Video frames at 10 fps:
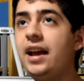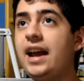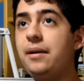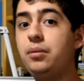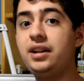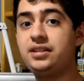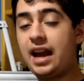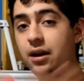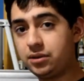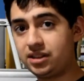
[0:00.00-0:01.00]
and when it's
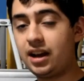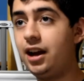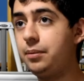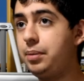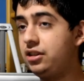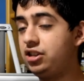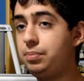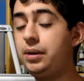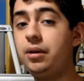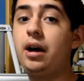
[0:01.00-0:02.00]
outside being
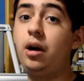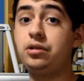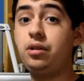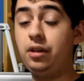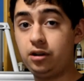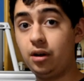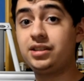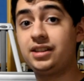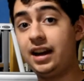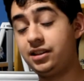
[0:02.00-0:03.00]
spewed out onto the
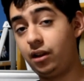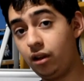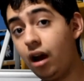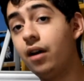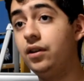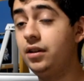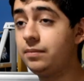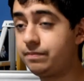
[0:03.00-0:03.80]
crust, that is lava.